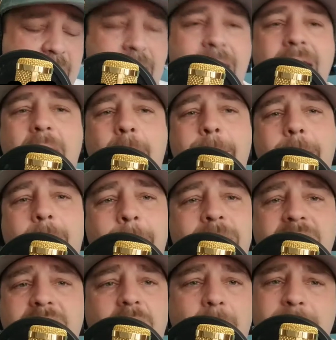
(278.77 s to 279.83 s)
And I'm
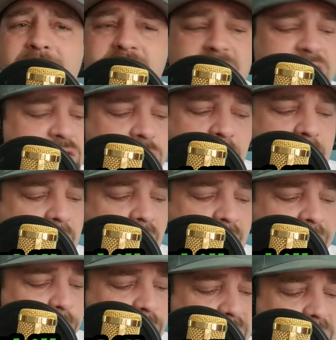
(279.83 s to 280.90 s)
just gonna start it
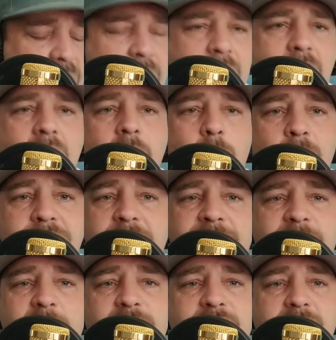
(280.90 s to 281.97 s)
off with the
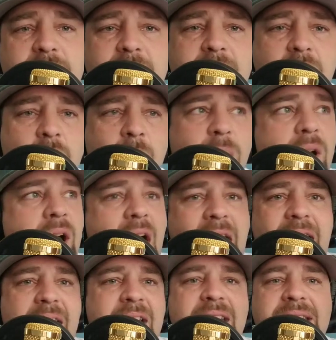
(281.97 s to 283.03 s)
first.
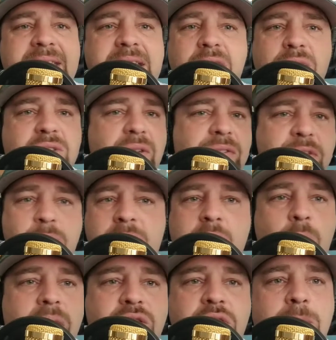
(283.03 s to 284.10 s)
I got it in tiers of 3
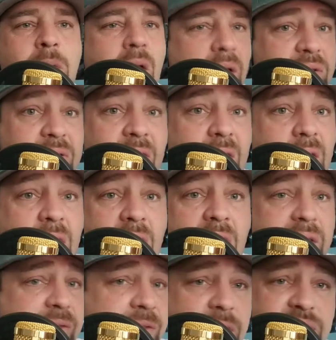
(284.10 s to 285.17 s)
question marks.
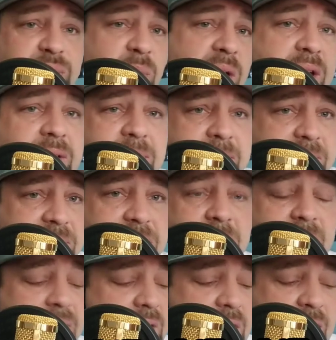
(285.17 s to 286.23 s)
First one,
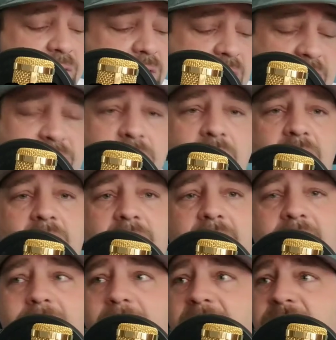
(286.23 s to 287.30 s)
it's
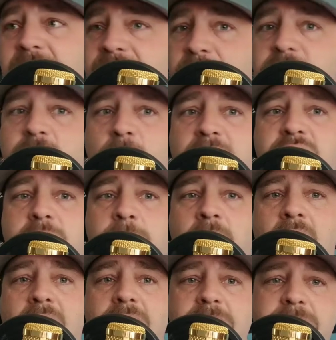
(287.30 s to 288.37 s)
the first question
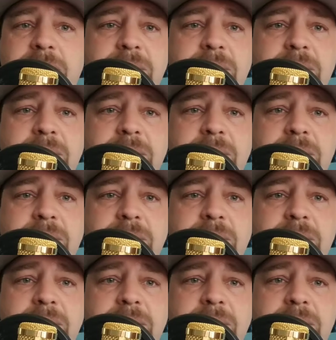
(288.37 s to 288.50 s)
mark.